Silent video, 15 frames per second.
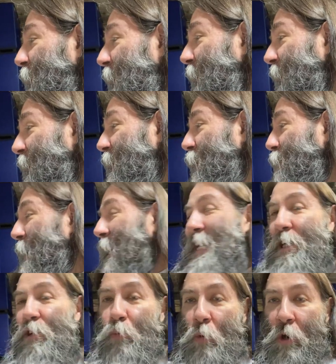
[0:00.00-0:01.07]
And I
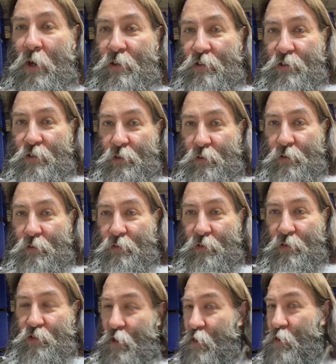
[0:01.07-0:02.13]
didn't want
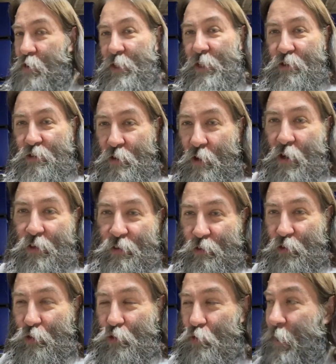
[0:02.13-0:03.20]
to turn this on to
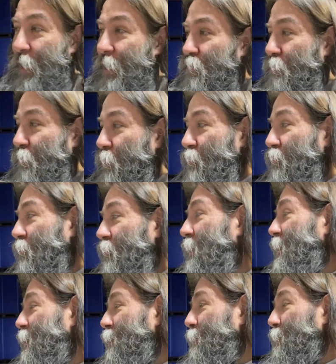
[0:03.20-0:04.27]
do transfers,
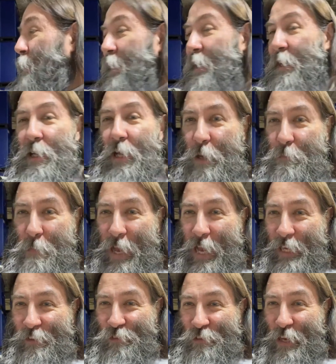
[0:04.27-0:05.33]
but I
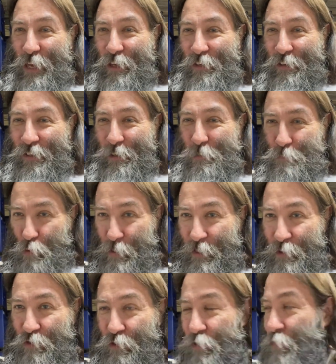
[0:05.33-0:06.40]
maxed out a
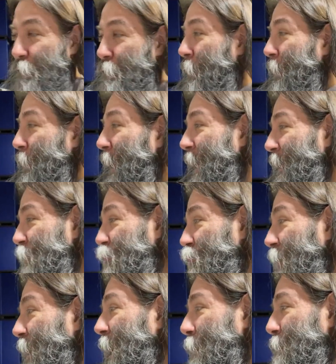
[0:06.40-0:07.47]
printer at a
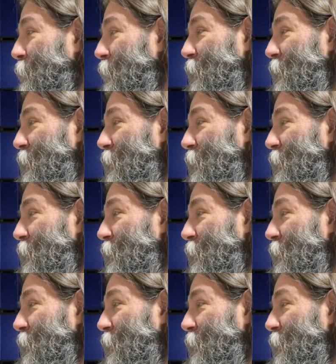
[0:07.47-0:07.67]
shop.